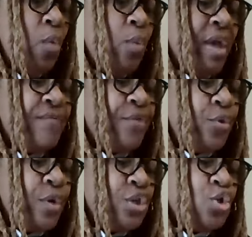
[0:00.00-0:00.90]
we have
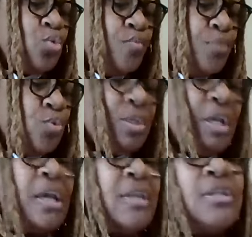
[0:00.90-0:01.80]
32
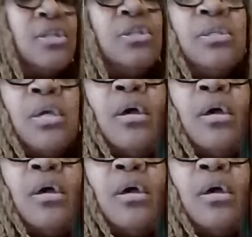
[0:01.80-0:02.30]
music and this is